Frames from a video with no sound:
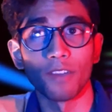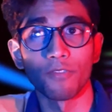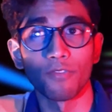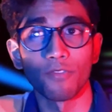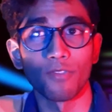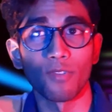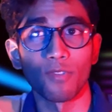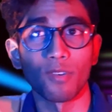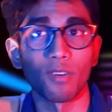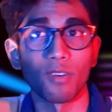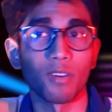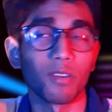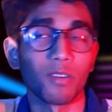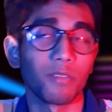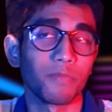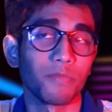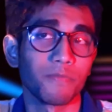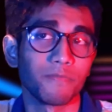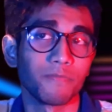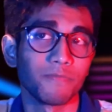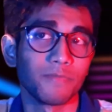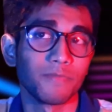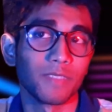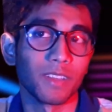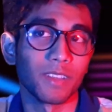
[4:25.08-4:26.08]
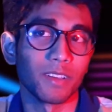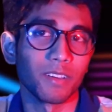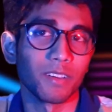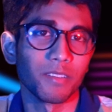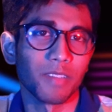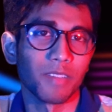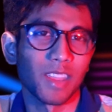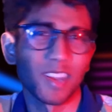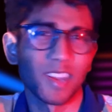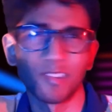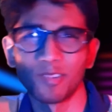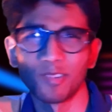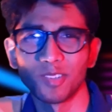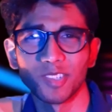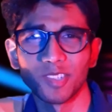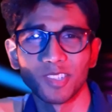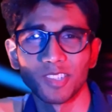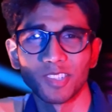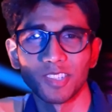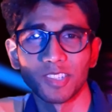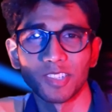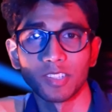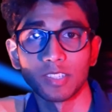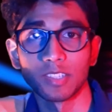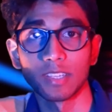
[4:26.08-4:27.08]
for the air
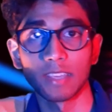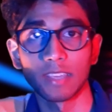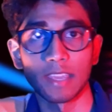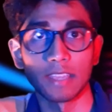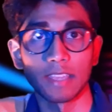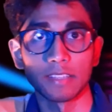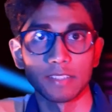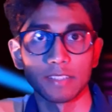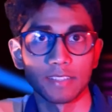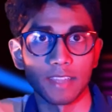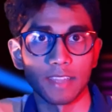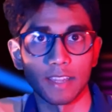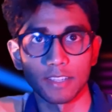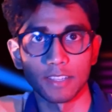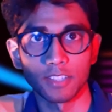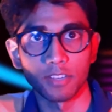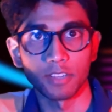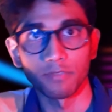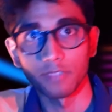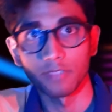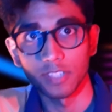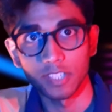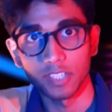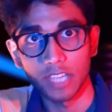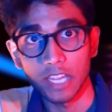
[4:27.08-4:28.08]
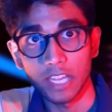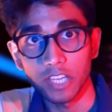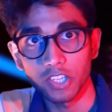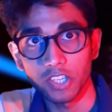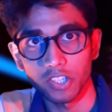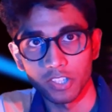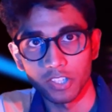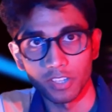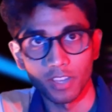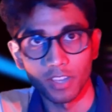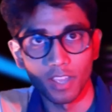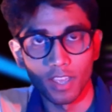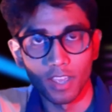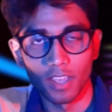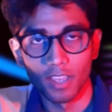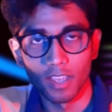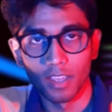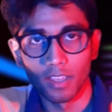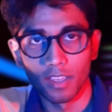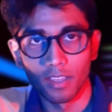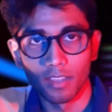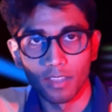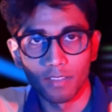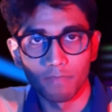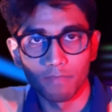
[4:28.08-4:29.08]
resistance against that surface
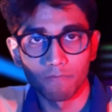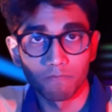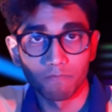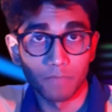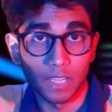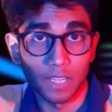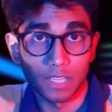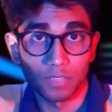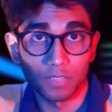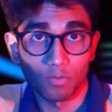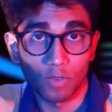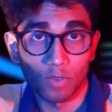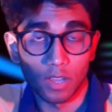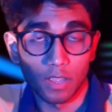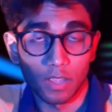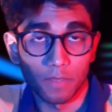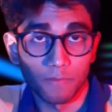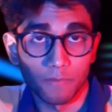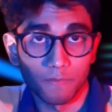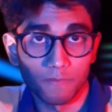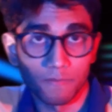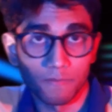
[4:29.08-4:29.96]
tension. That's why